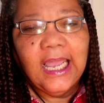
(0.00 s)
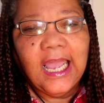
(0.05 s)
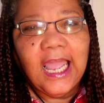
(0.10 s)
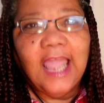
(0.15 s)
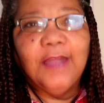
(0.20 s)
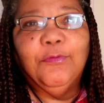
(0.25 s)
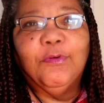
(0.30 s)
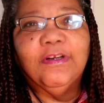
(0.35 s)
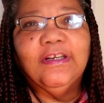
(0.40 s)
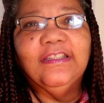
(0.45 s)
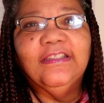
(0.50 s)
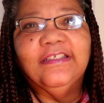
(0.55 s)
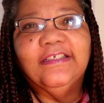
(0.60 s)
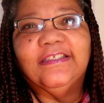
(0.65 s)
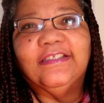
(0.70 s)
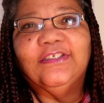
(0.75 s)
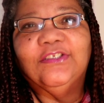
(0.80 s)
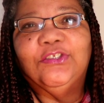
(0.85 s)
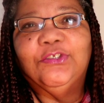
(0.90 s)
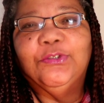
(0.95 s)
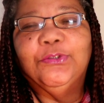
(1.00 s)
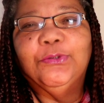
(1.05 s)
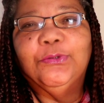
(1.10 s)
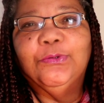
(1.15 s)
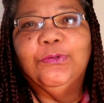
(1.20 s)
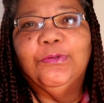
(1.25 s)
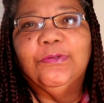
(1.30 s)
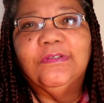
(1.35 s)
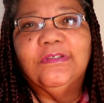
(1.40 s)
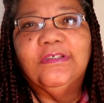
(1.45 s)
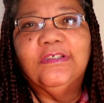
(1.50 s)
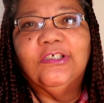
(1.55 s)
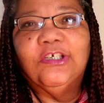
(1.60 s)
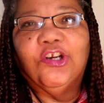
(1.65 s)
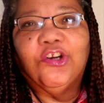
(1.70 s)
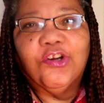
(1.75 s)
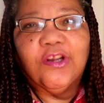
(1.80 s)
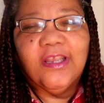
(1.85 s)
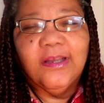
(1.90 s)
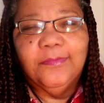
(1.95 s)
I want to listen to
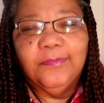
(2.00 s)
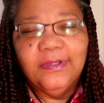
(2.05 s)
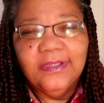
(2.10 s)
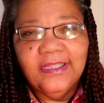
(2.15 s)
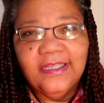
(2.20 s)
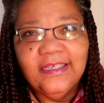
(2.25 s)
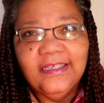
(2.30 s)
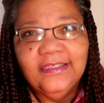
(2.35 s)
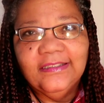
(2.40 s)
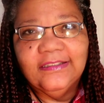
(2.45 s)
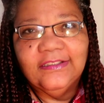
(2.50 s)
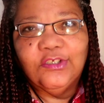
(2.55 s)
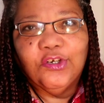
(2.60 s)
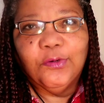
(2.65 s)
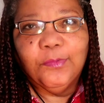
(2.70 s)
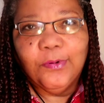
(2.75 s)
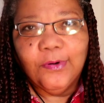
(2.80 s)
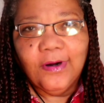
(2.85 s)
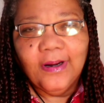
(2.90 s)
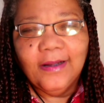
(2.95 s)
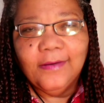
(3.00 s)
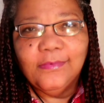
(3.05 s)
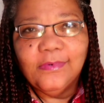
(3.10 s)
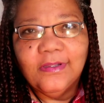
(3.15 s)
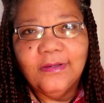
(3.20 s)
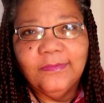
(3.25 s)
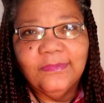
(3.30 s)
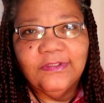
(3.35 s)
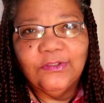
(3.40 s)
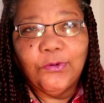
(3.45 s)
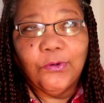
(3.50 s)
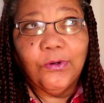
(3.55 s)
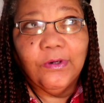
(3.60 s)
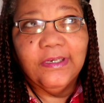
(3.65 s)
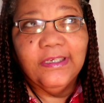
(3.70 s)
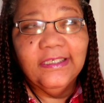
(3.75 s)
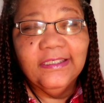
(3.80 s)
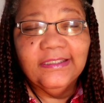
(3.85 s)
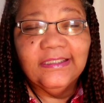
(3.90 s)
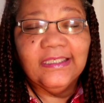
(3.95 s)
her complaints, her problems, or
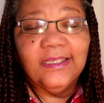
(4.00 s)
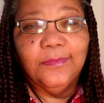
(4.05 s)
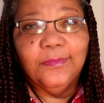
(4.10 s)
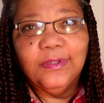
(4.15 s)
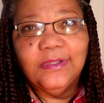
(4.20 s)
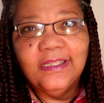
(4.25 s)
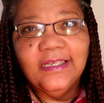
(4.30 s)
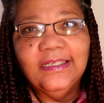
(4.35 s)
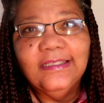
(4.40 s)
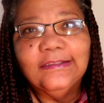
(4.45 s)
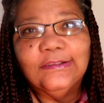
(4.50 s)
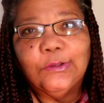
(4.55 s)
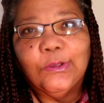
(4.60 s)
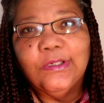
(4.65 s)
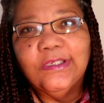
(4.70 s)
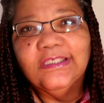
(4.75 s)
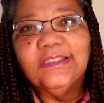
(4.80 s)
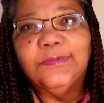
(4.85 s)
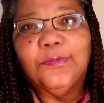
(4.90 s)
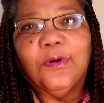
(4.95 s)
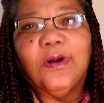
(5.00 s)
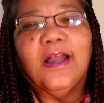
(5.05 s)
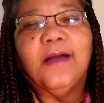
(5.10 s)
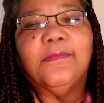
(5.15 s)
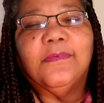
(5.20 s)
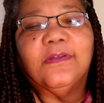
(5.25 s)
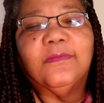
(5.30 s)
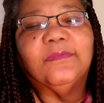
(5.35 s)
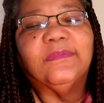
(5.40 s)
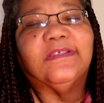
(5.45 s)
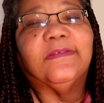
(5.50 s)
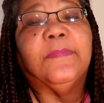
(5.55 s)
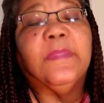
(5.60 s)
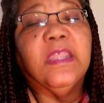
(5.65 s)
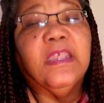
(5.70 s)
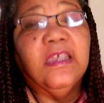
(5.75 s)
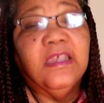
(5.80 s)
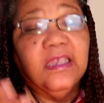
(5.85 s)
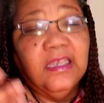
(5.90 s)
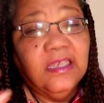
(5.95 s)
his complaints or his problems.
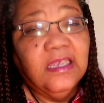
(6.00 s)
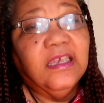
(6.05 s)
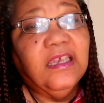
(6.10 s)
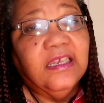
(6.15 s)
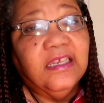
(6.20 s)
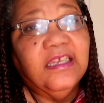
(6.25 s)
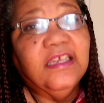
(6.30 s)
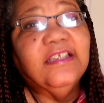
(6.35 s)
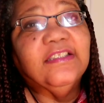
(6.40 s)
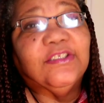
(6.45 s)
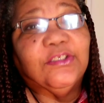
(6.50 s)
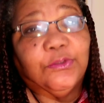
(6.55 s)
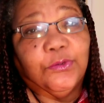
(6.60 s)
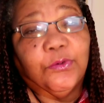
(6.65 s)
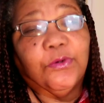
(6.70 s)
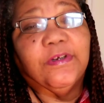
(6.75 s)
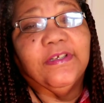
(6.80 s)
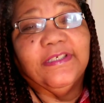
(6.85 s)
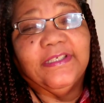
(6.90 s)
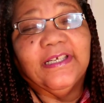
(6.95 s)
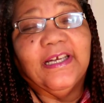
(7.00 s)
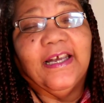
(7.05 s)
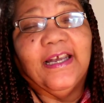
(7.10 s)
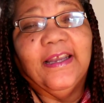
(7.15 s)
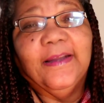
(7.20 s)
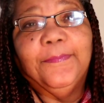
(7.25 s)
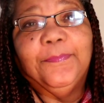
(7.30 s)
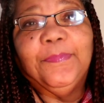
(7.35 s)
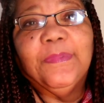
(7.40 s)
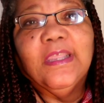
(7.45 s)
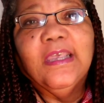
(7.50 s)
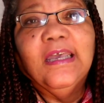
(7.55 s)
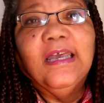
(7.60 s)
It's story time.